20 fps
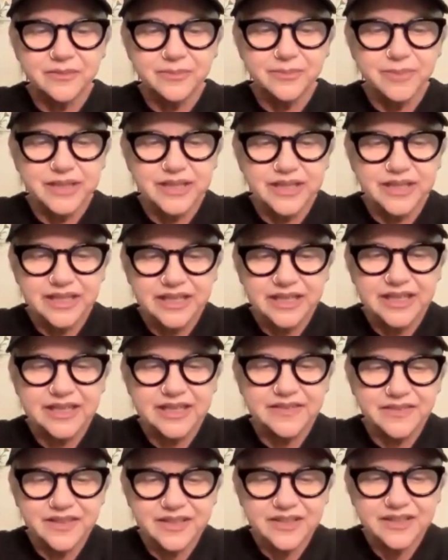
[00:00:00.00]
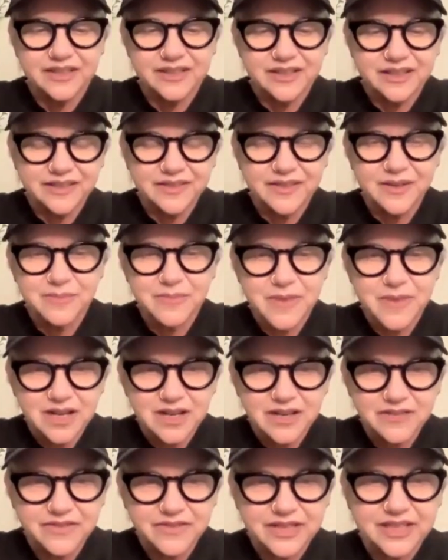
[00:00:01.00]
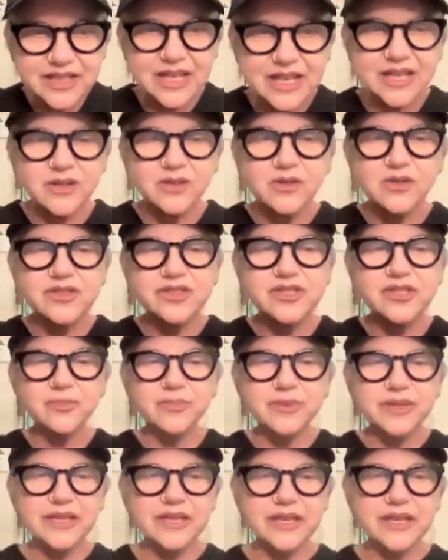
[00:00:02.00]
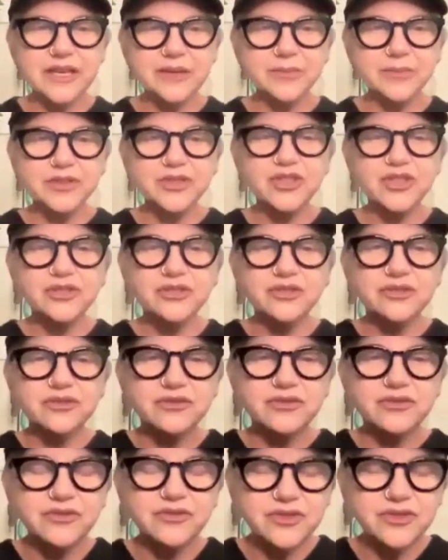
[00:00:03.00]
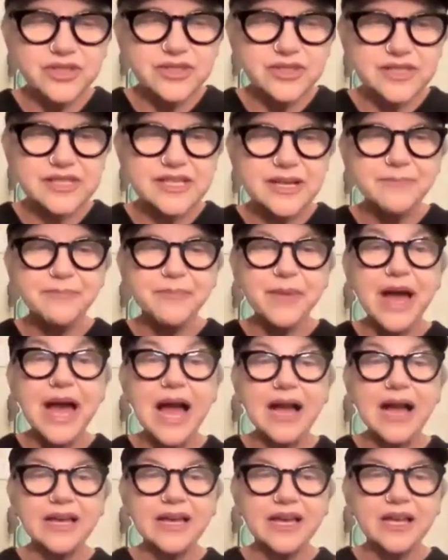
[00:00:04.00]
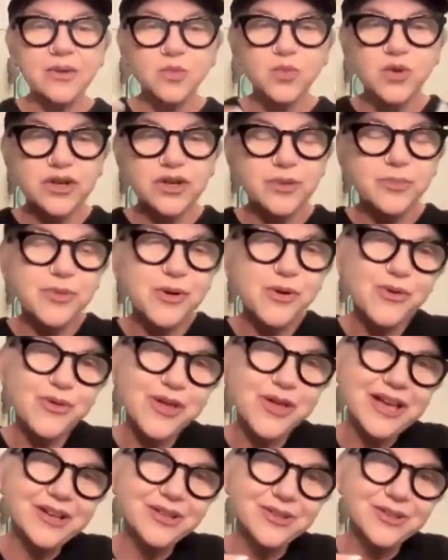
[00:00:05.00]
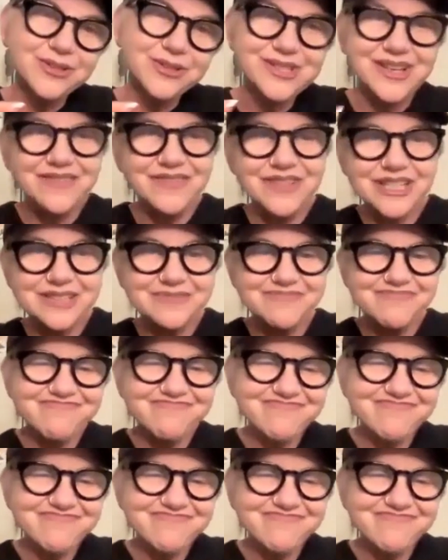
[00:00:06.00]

being in the muck of it, and also being able to step back and work both angles of it.